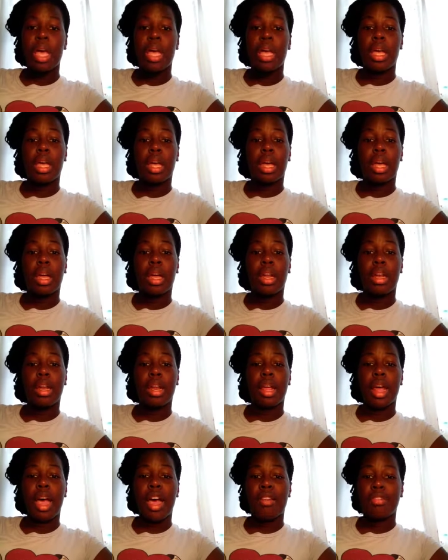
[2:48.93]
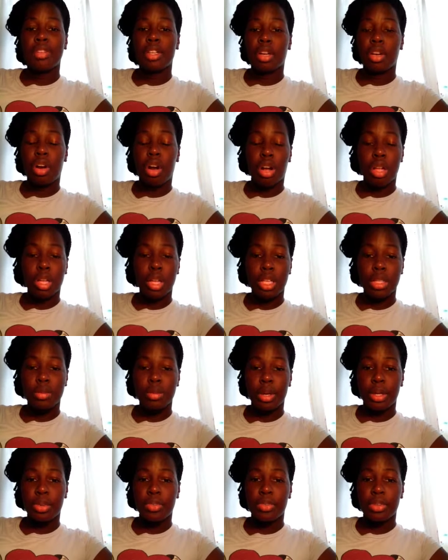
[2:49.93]
And after calling his
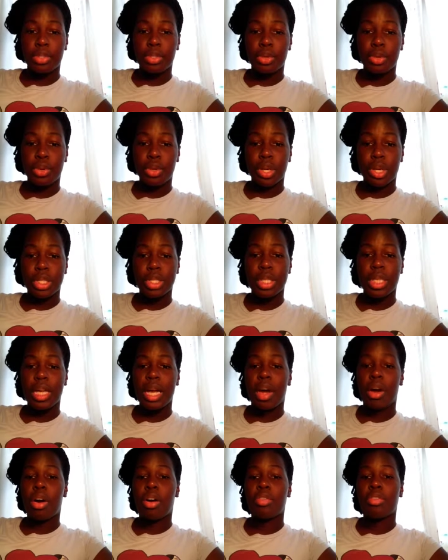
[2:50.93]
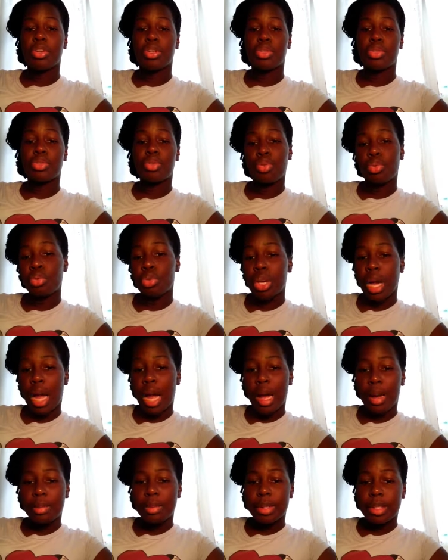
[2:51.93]
brother for two years, he got offered two
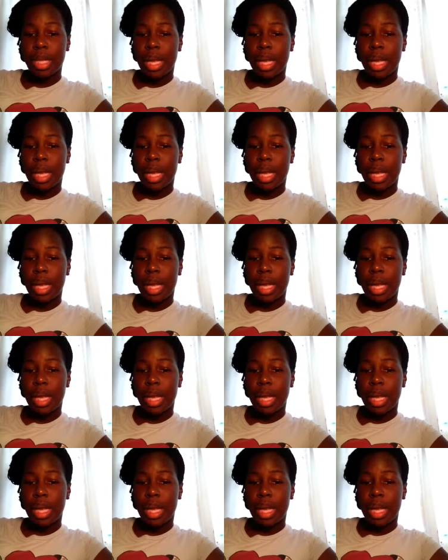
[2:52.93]
jobs.